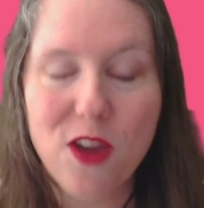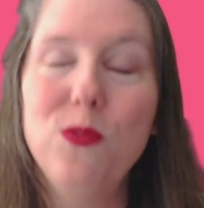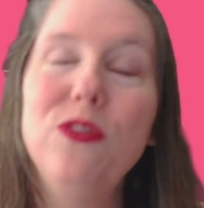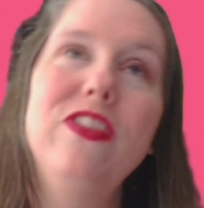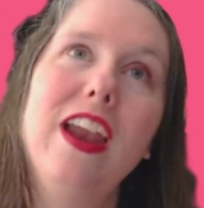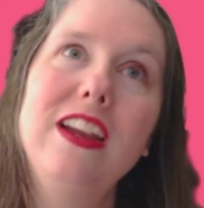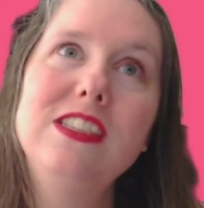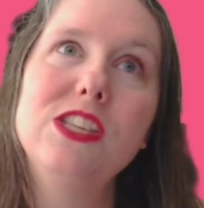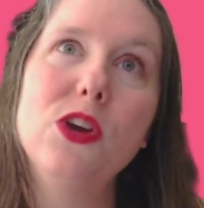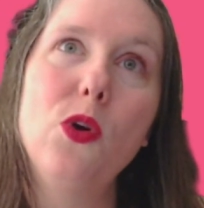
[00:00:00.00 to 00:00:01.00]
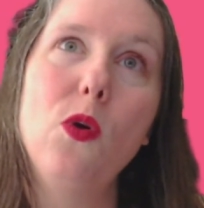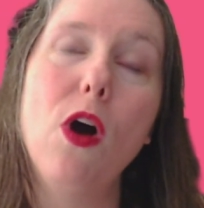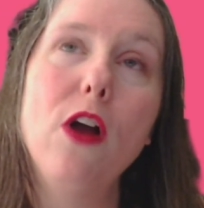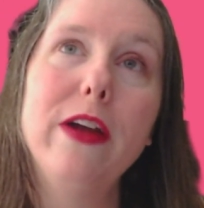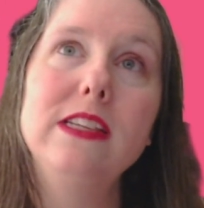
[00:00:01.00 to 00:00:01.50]
Well, that is so
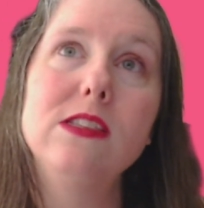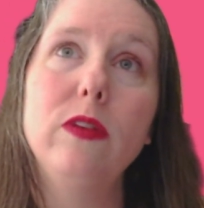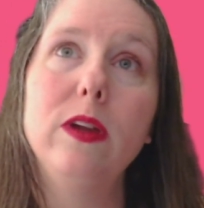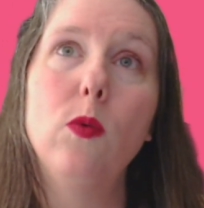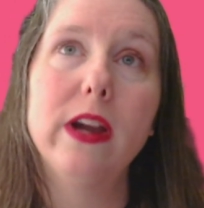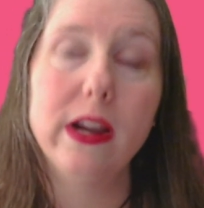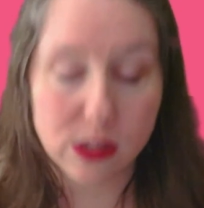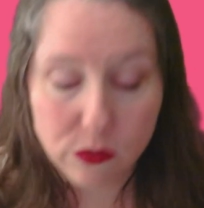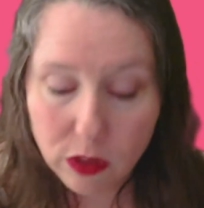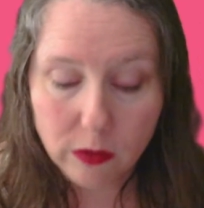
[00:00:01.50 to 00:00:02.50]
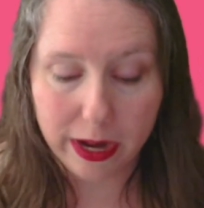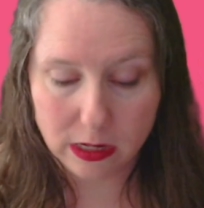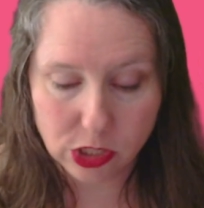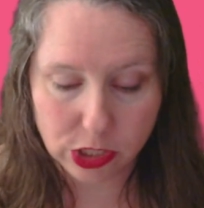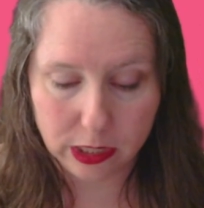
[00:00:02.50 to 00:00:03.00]
cool. Okay, so like what kinds of
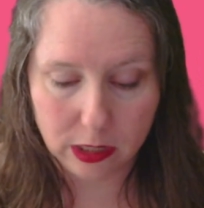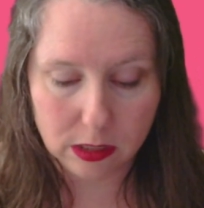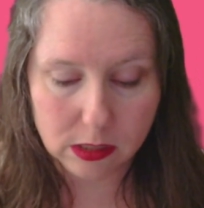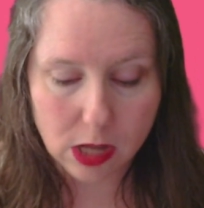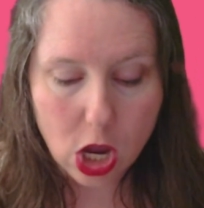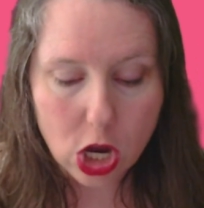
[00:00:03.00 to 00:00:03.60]
locations